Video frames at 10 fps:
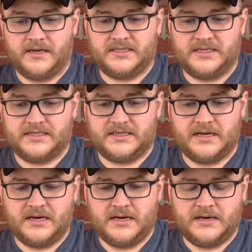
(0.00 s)
This is
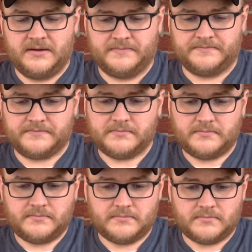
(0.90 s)
the
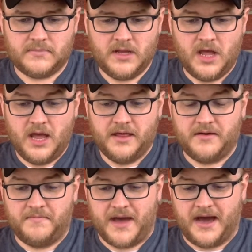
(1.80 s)

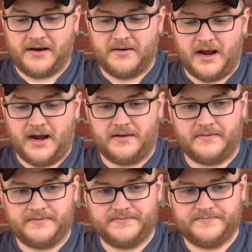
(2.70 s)
battery,
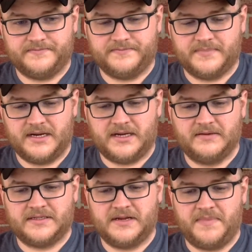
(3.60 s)
the
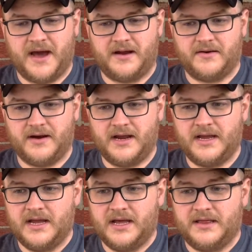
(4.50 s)
Elucid
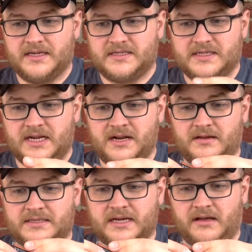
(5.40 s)
battery. This is
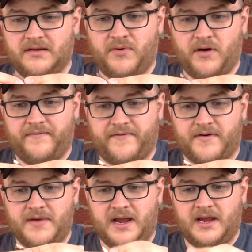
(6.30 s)
another selling point
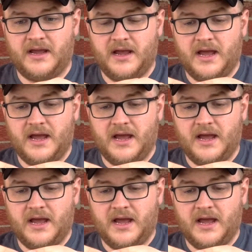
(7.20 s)
for me.